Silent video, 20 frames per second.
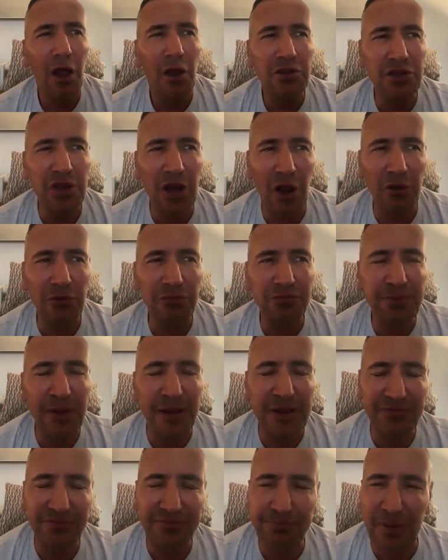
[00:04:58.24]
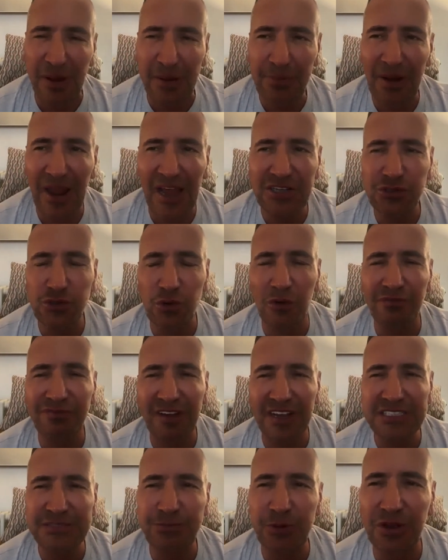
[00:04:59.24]
you know, people add you on
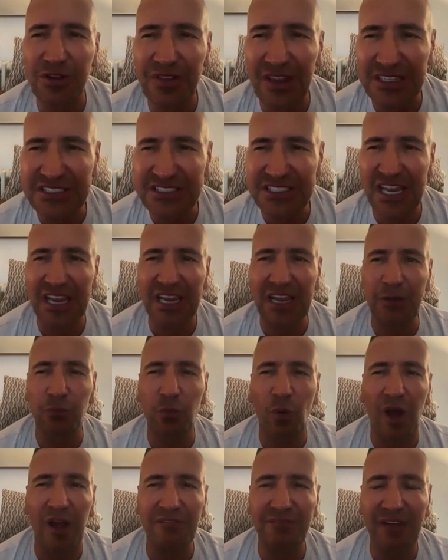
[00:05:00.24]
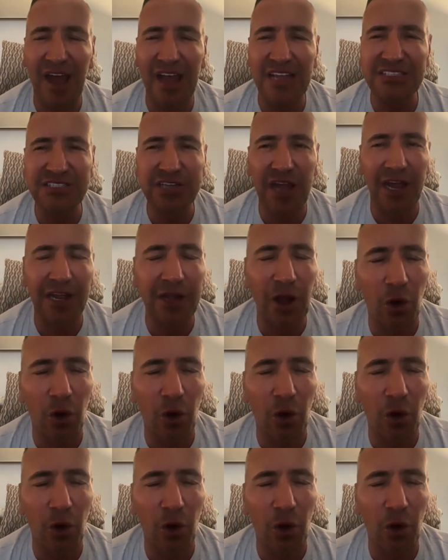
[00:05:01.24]
Facebook and they're sitting in white vans like